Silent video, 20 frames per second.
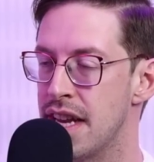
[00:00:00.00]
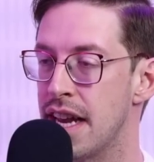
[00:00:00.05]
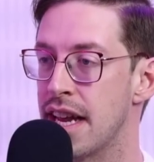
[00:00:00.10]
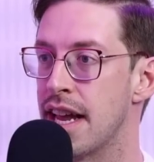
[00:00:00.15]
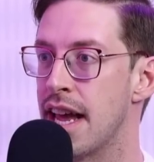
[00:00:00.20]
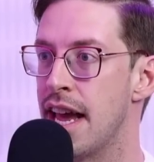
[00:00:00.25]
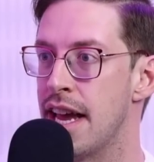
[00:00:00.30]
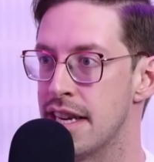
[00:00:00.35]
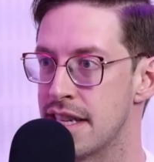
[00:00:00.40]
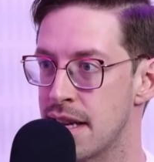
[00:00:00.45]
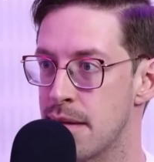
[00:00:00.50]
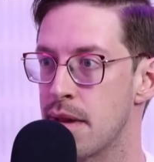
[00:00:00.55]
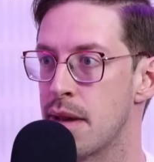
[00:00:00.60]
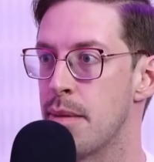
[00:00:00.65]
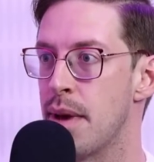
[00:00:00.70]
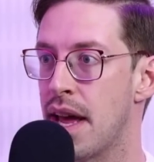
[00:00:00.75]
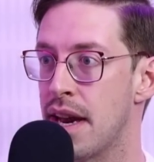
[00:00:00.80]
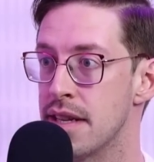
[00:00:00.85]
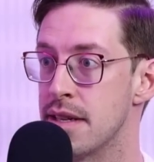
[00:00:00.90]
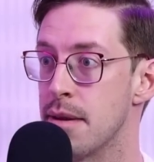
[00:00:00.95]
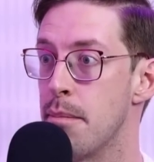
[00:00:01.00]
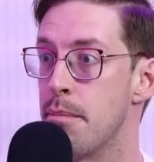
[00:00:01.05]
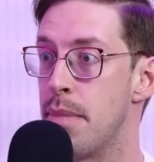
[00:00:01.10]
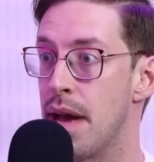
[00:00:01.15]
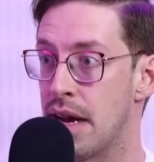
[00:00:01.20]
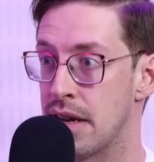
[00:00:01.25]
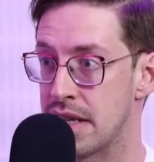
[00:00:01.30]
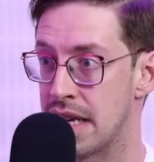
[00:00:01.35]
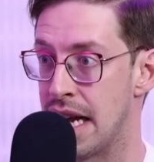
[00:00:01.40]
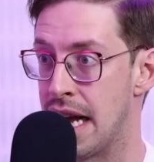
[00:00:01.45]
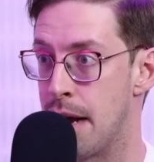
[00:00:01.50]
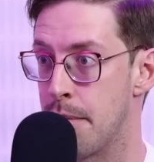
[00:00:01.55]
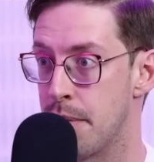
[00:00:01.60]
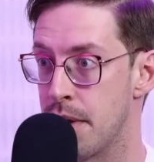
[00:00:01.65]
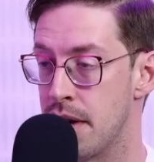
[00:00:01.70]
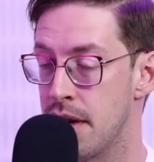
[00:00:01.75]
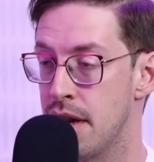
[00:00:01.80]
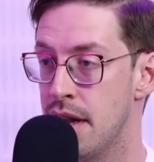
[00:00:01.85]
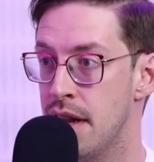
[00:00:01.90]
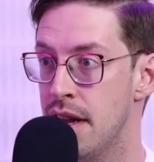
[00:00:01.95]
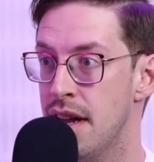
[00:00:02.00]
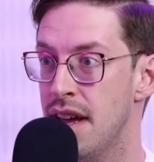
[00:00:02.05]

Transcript: saying, "Hey, something bad is about to happen.